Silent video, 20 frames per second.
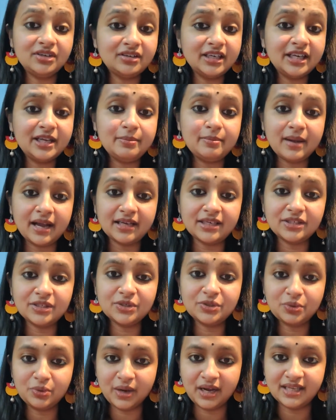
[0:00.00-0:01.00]
really
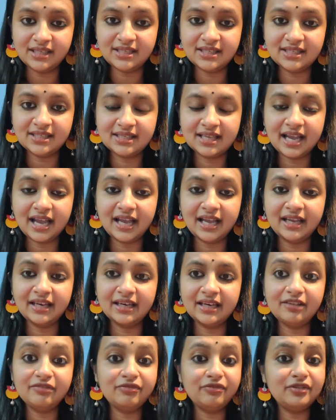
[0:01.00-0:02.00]
matter to us?
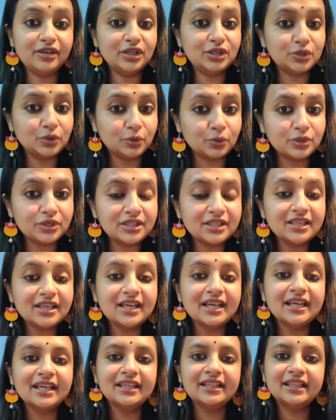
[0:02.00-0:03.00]
And if we don't,